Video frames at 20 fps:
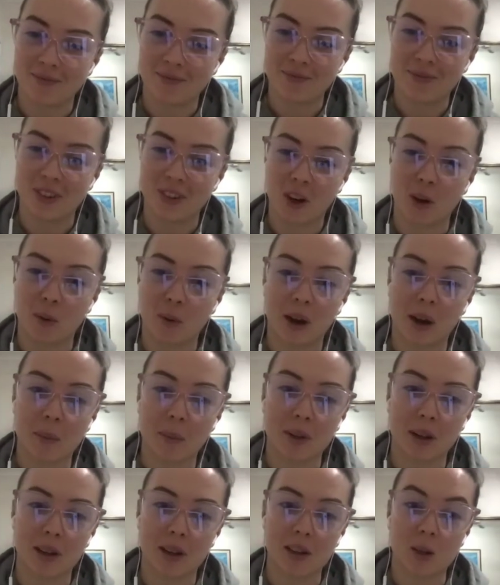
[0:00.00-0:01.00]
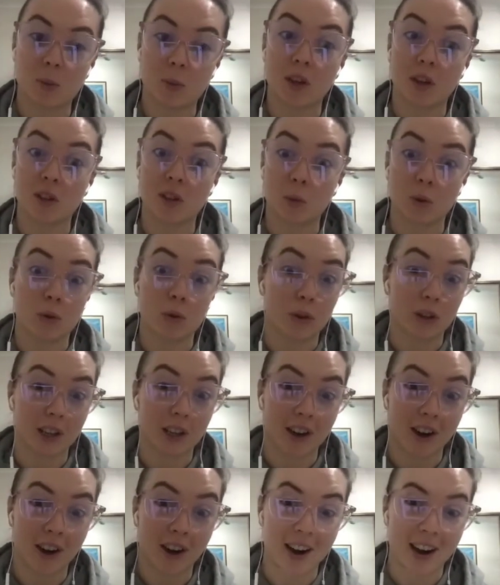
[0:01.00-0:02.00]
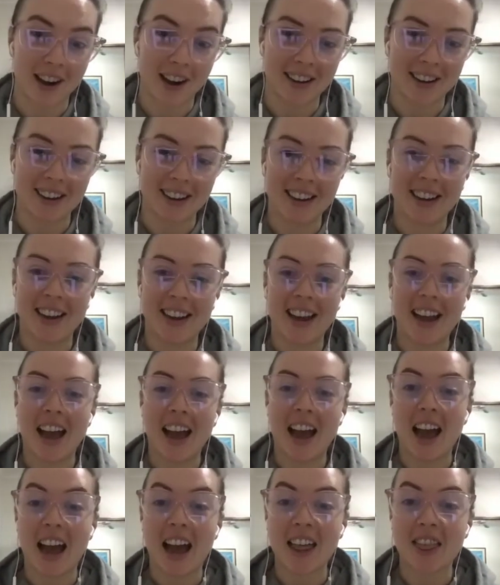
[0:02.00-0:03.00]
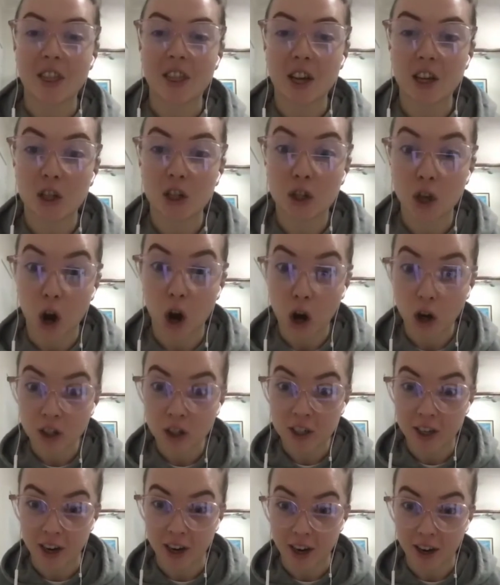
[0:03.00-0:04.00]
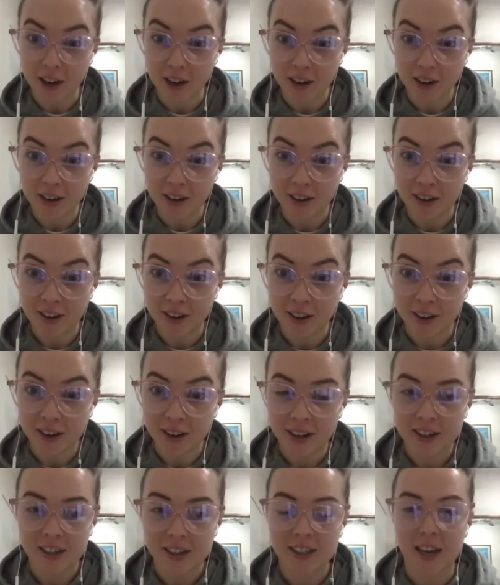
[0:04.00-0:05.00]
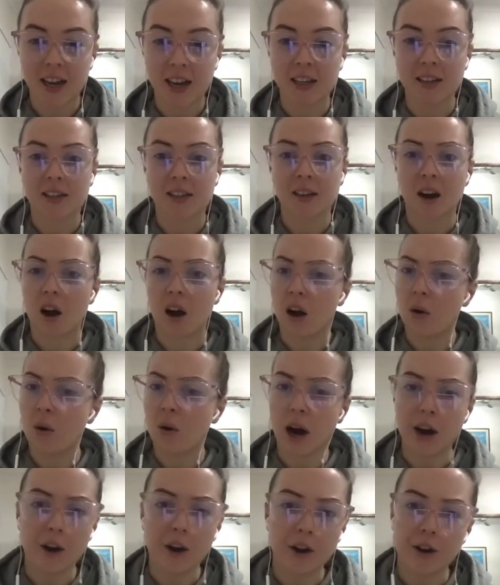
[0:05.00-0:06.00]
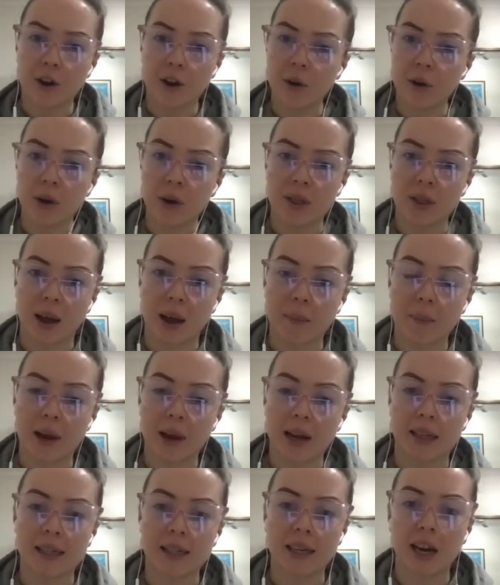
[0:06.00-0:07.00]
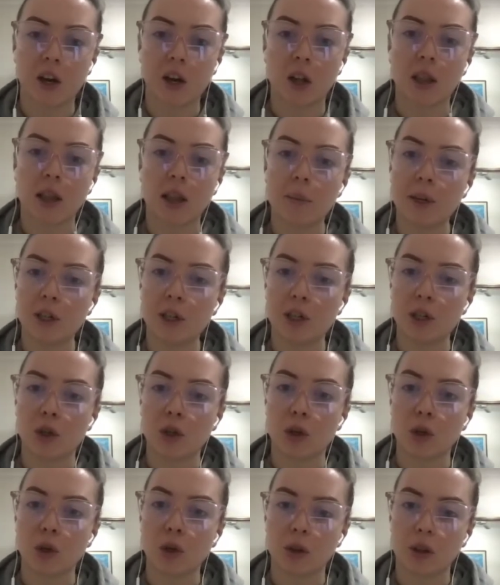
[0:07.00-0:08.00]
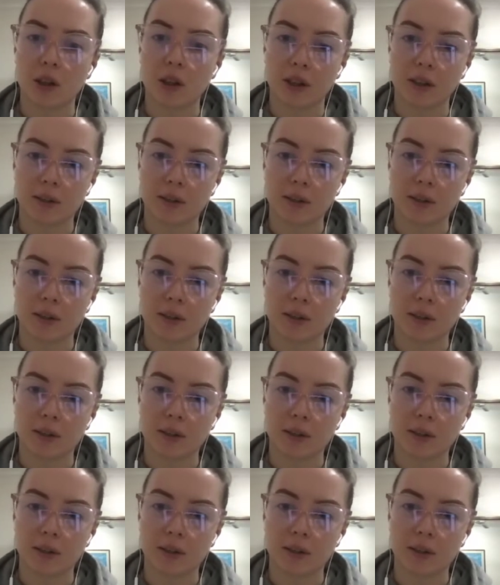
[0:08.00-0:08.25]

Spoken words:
on my bloods? Because it was really high. Yeah. And the doctor says, oh, I don't know what that means. Hang on, let me just Google it.